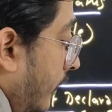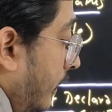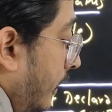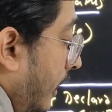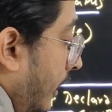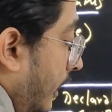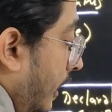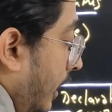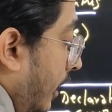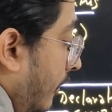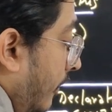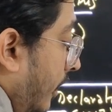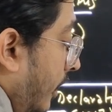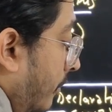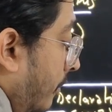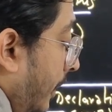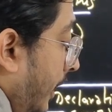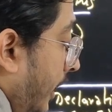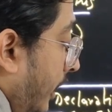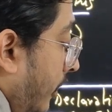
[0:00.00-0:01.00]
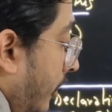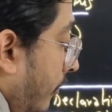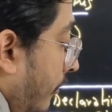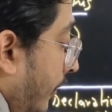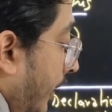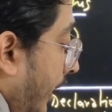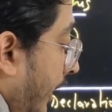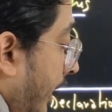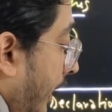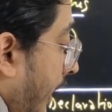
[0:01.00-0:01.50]
the Government
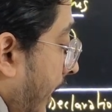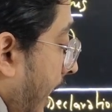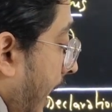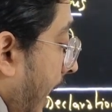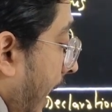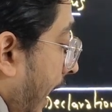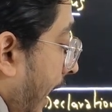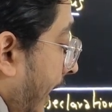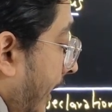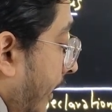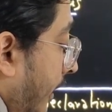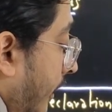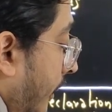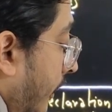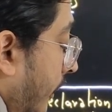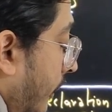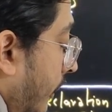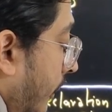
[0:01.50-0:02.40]
of India Act